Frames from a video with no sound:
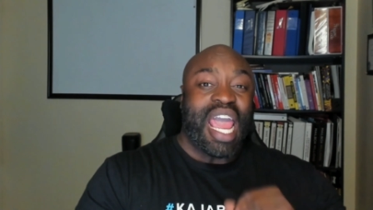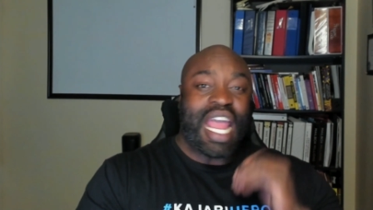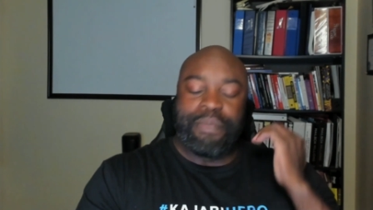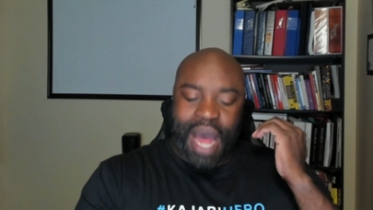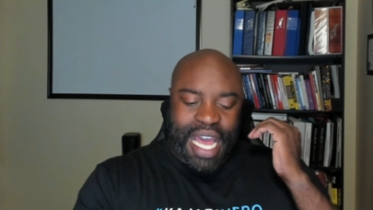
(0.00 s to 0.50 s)

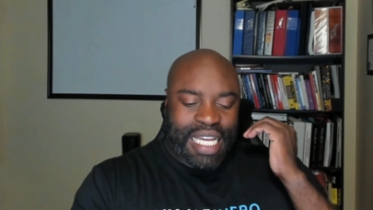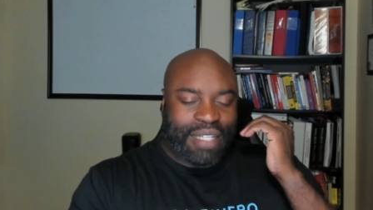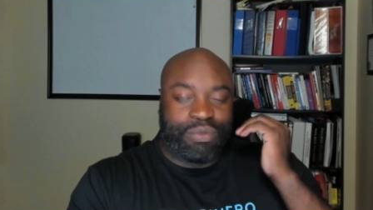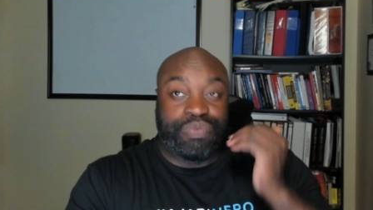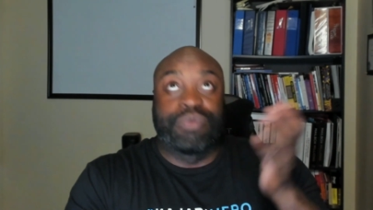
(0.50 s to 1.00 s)
In my
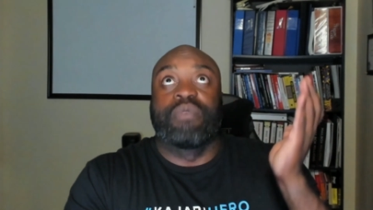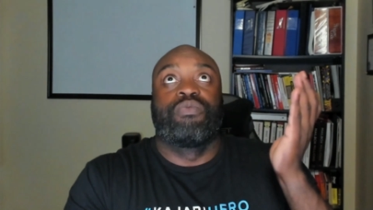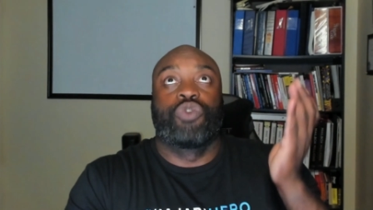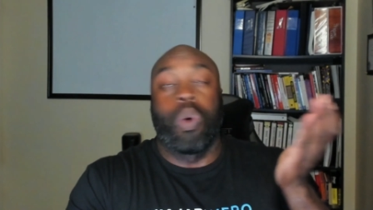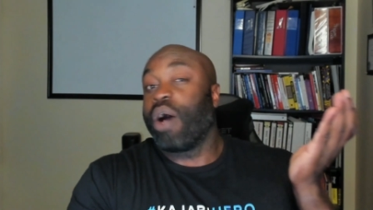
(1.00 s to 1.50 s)

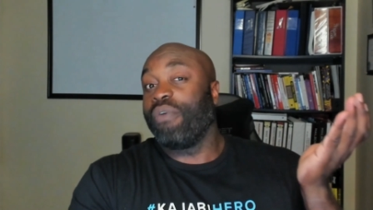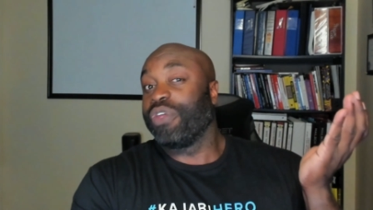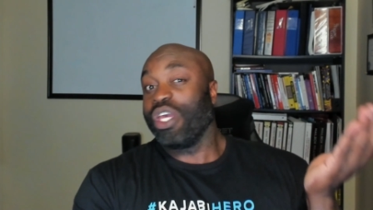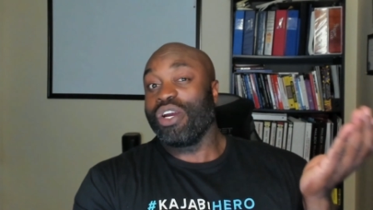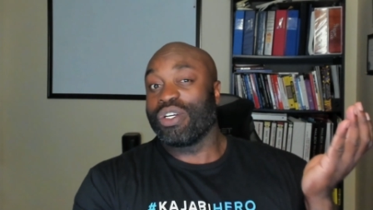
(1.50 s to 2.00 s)
12
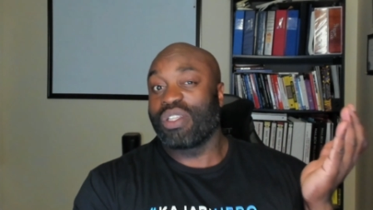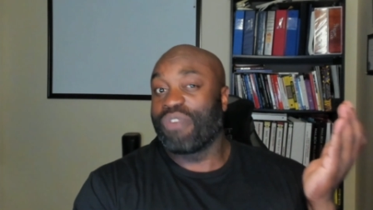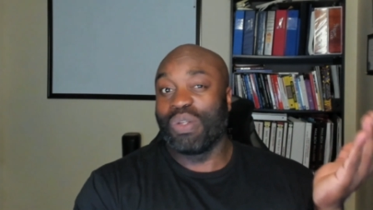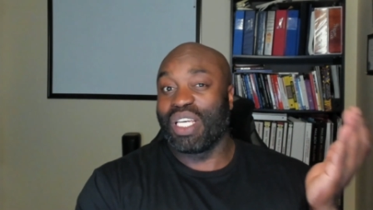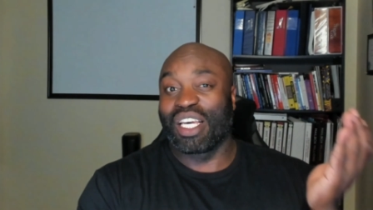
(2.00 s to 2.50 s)
years of
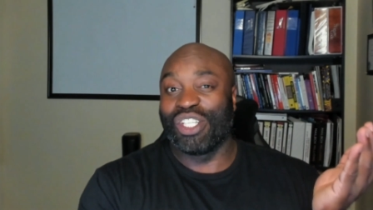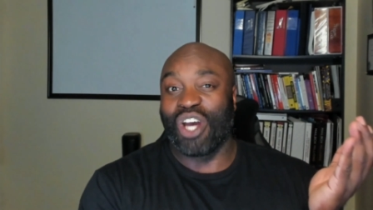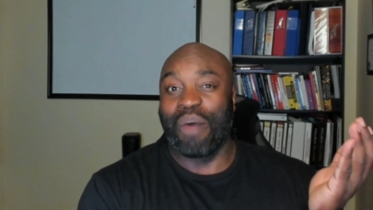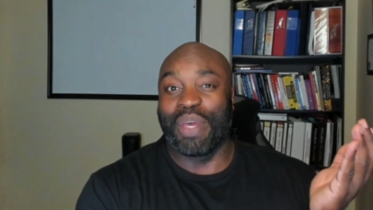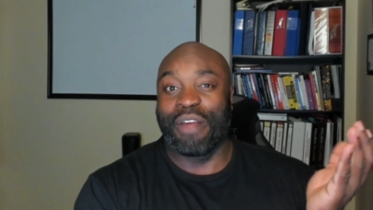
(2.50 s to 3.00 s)
using
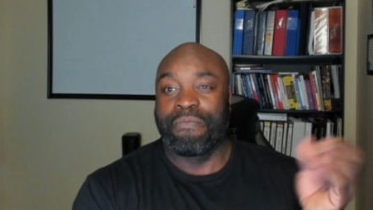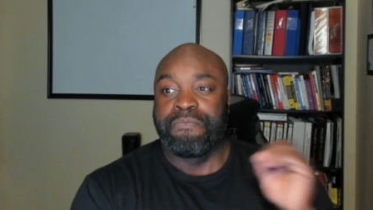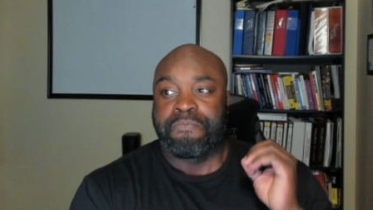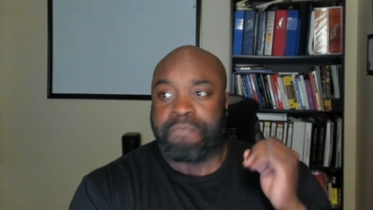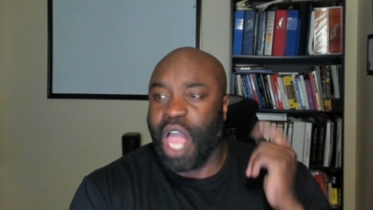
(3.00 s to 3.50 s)
Kajabi,
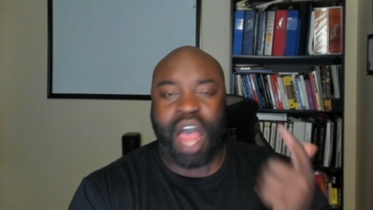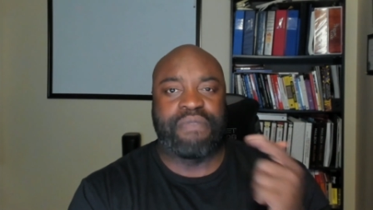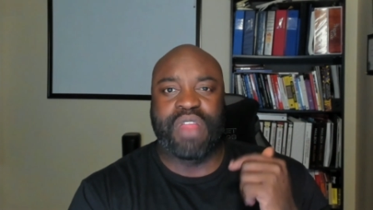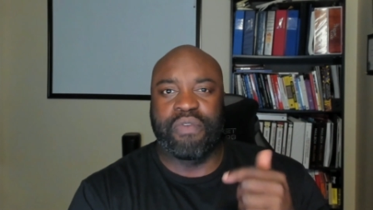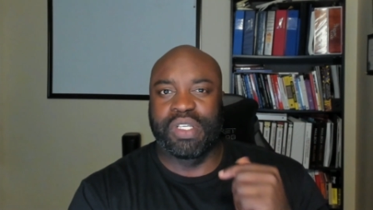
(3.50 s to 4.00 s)

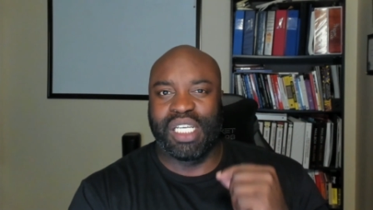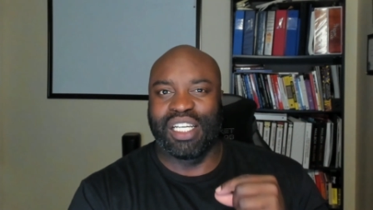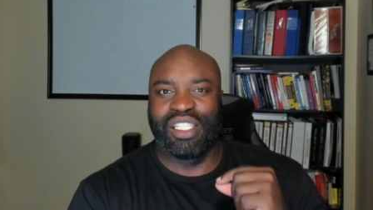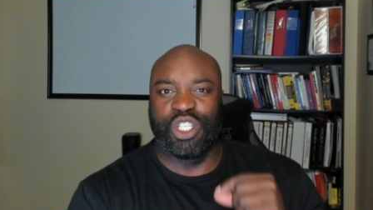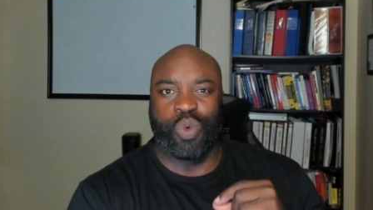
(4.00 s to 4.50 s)
I've never seen a
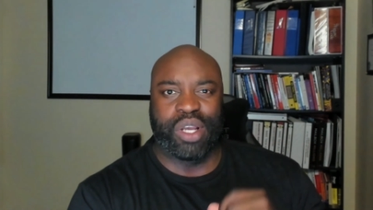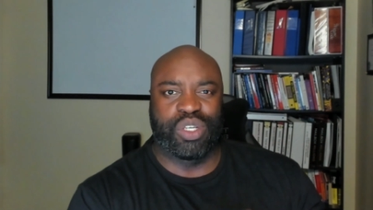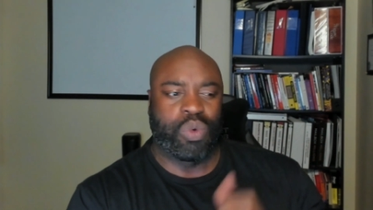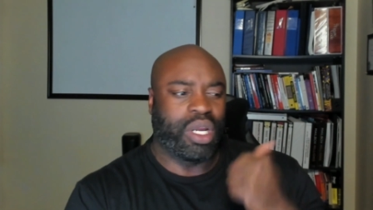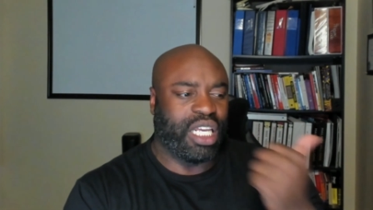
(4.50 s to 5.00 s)

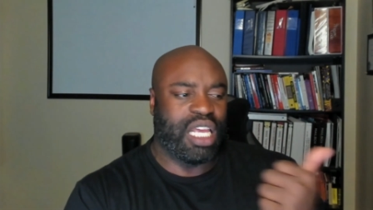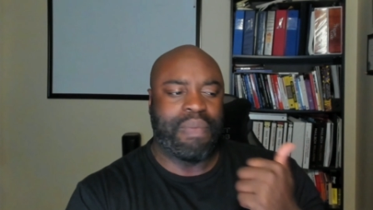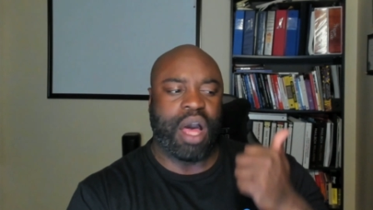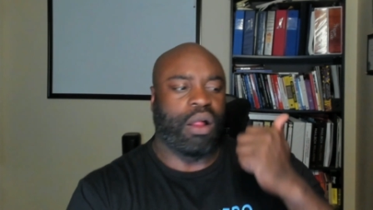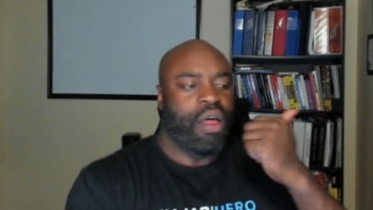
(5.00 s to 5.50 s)
situation where
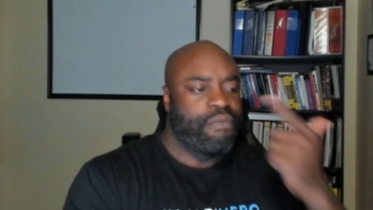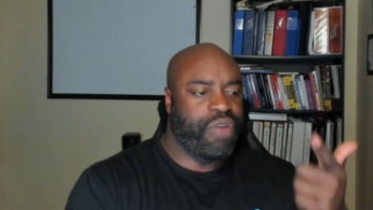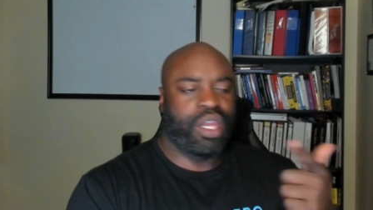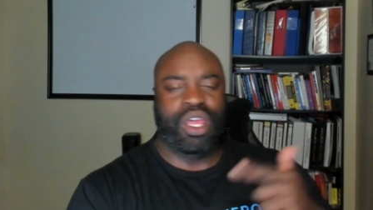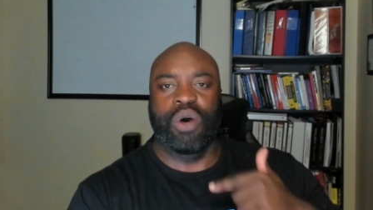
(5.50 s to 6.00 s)
email,
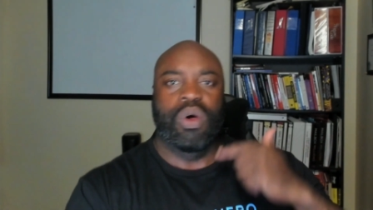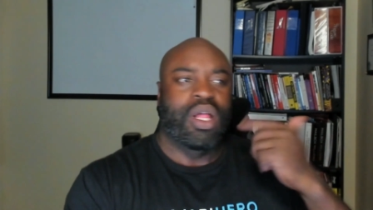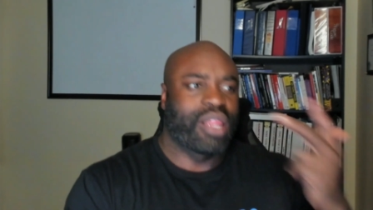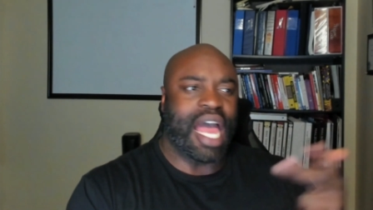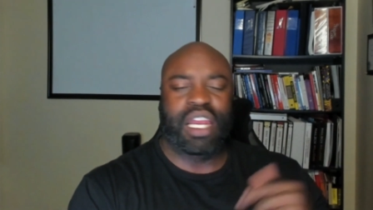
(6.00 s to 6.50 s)
video,
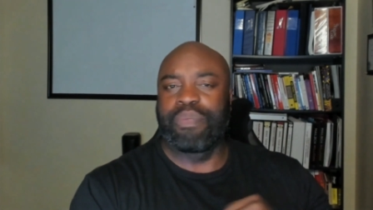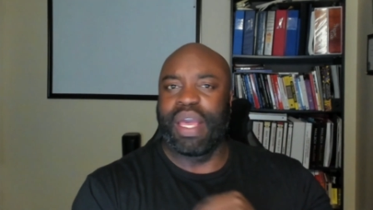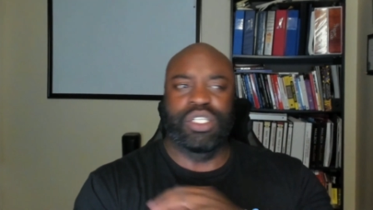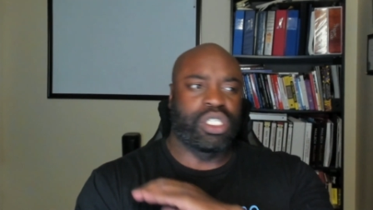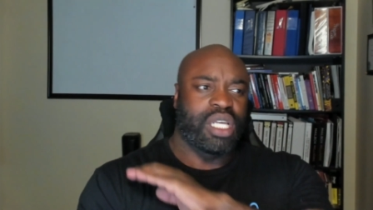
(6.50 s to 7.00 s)
landing
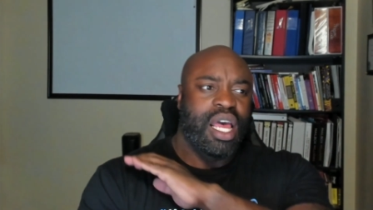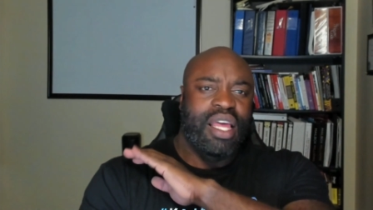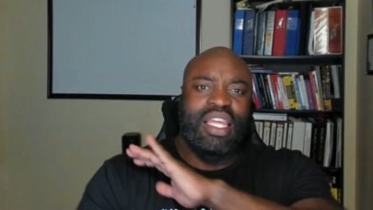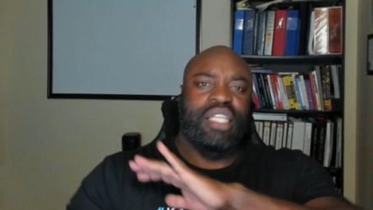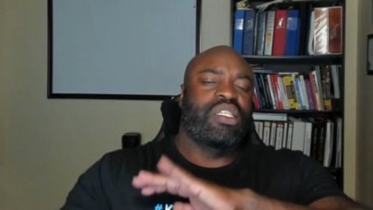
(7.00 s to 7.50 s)
pages,
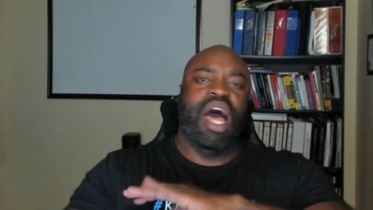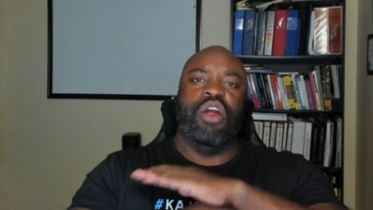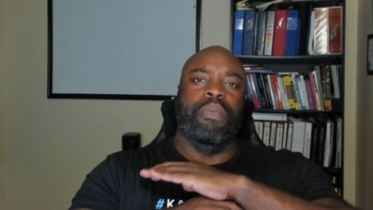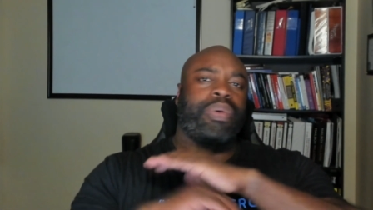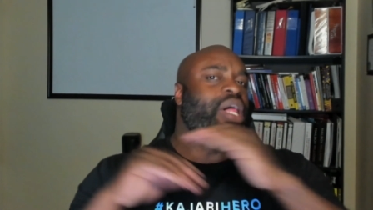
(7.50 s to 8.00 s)
the
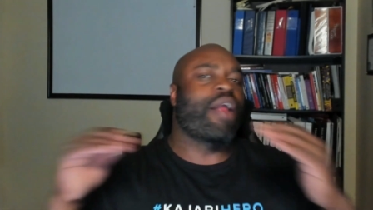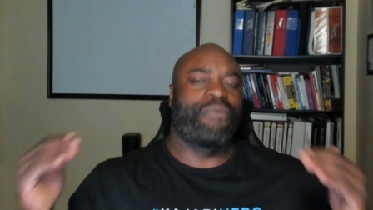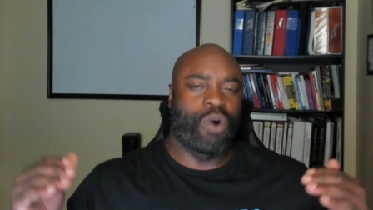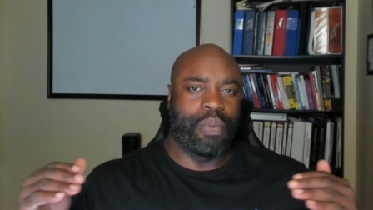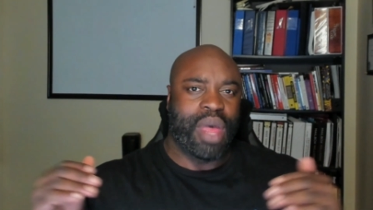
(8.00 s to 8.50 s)
entire
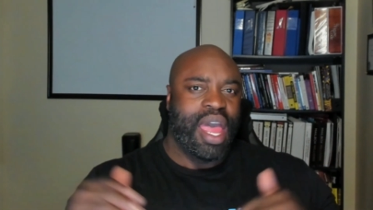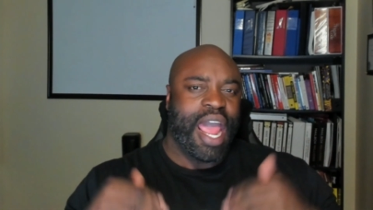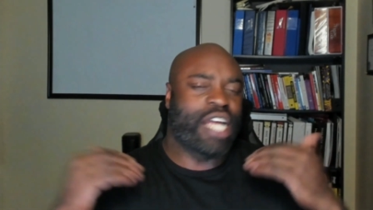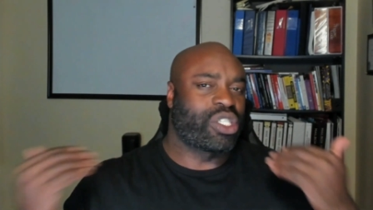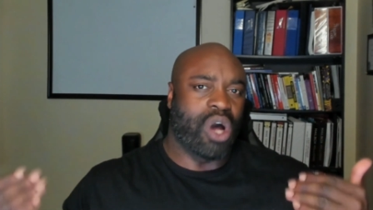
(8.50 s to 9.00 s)
platform
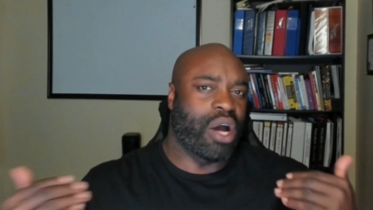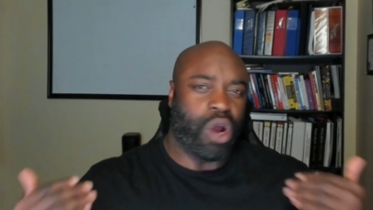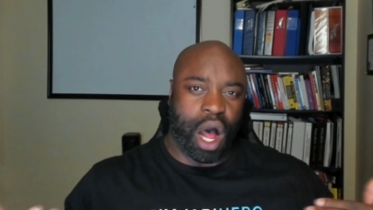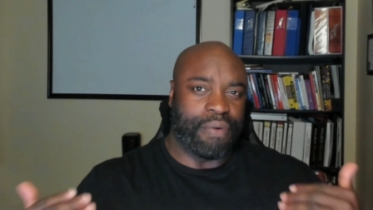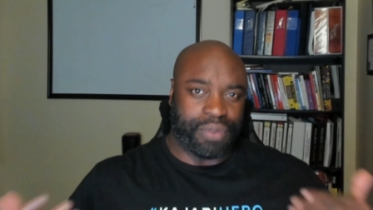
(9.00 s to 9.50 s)
has gone
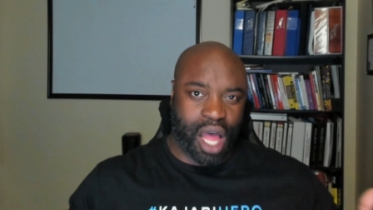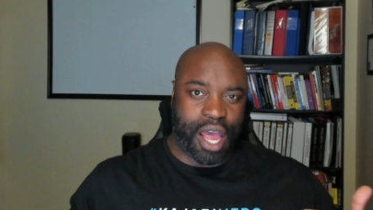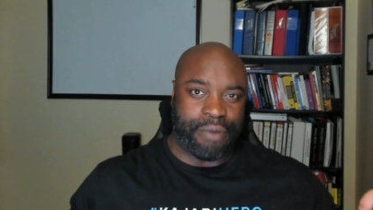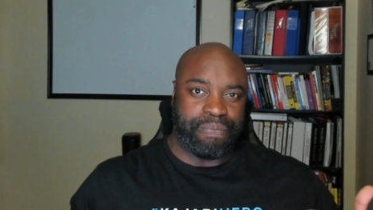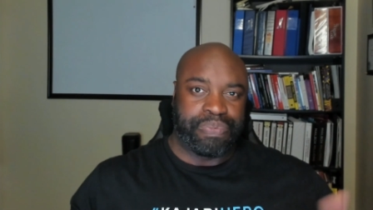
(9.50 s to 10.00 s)
offline.